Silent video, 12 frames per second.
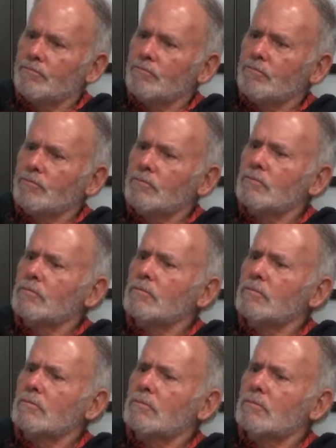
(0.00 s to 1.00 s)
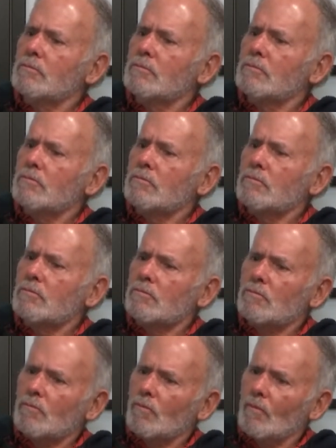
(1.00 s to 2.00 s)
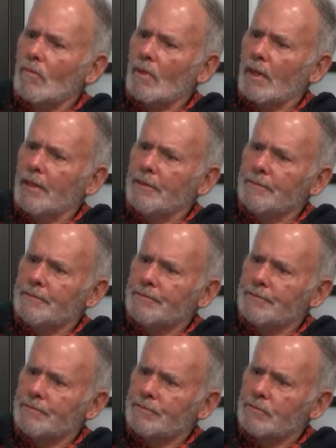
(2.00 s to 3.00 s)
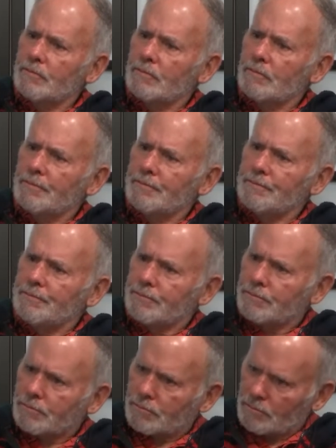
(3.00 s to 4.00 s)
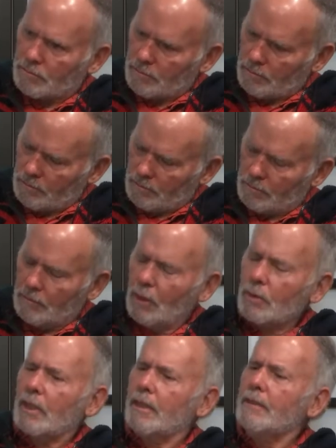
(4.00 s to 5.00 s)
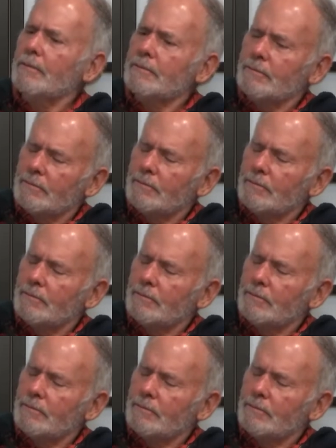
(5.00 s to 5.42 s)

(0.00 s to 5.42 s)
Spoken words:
The person shown says nothing.